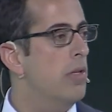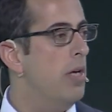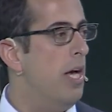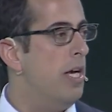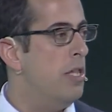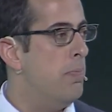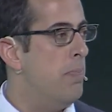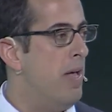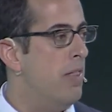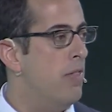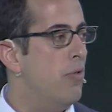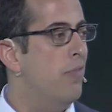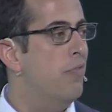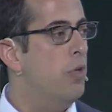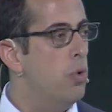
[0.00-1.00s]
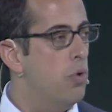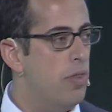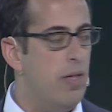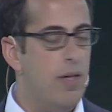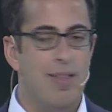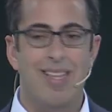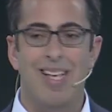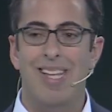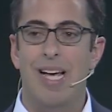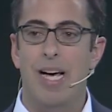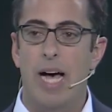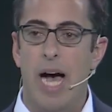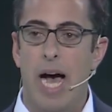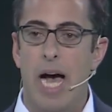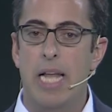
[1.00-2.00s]
expanse of users that are
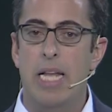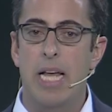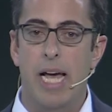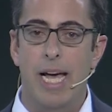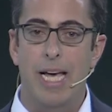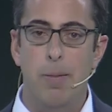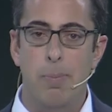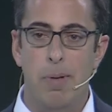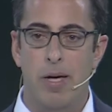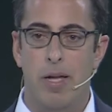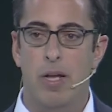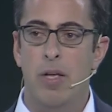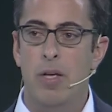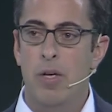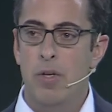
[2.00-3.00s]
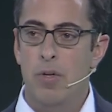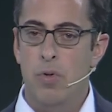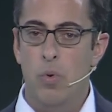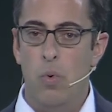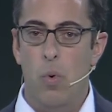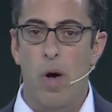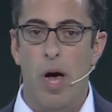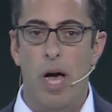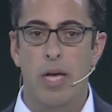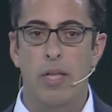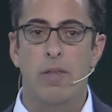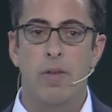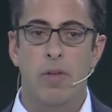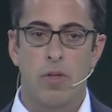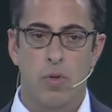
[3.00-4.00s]
unable to ride
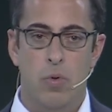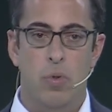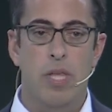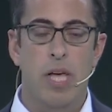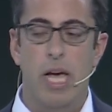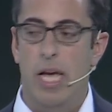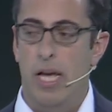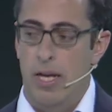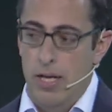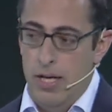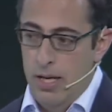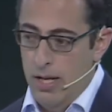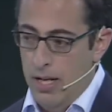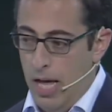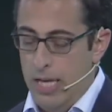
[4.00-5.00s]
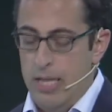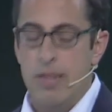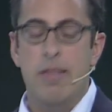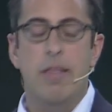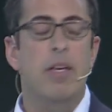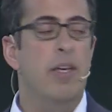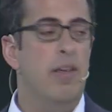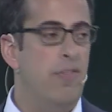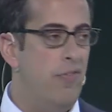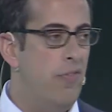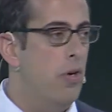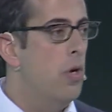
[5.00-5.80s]
today, like Steve,